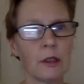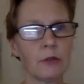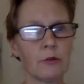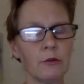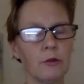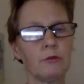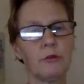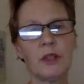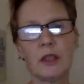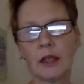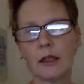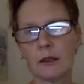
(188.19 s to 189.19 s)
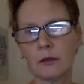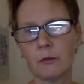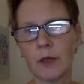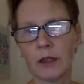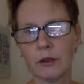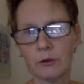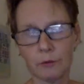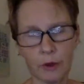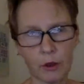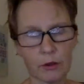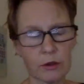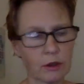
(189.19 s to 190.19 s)
So you regain the weight you've
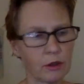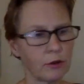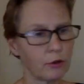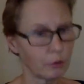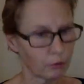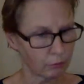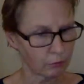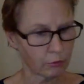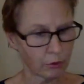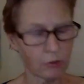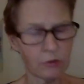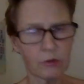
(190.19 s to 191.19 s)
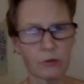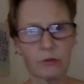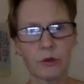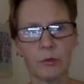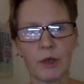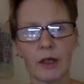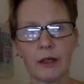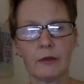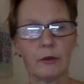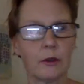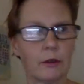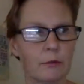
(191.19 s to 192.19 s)
lost, and you also
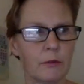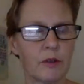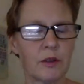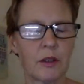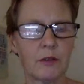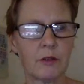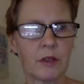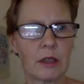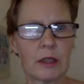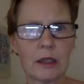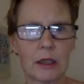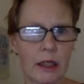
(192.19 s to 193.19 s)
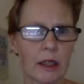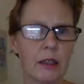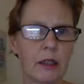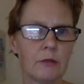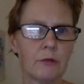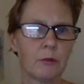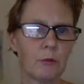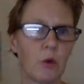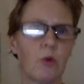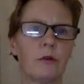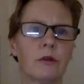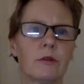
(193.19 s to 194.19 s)
somehow mysteriously gain even
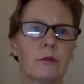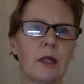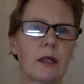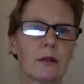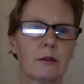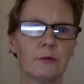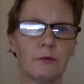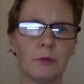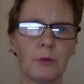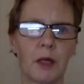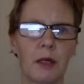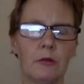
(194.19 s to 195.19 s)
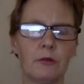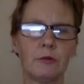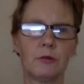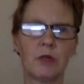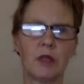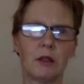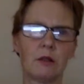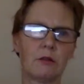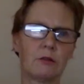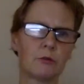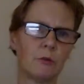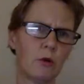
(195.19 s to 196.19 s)
more as well, a few pounds, a few
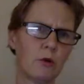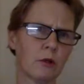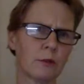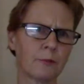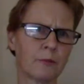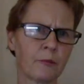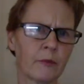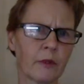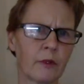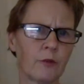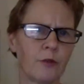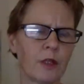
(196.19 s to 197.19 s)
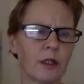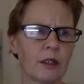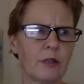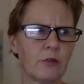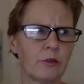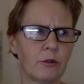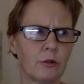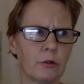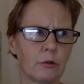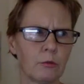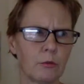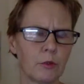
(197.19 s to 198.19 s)
kilos more. You realize you're
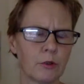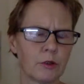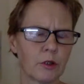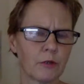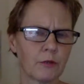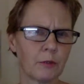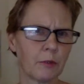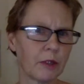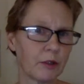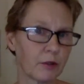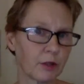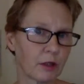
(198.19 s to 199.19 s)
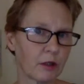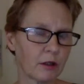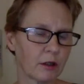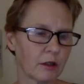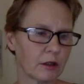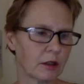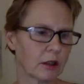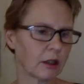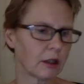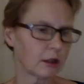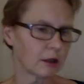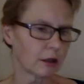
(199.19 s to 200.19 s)
worse off than when you started the
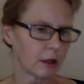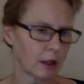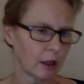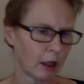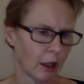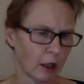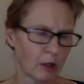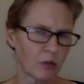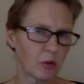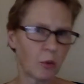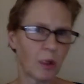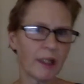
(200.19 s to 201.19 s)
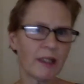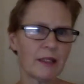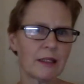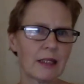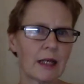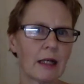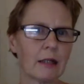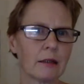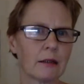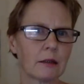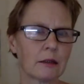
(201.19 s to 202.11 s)
diet. So why is that?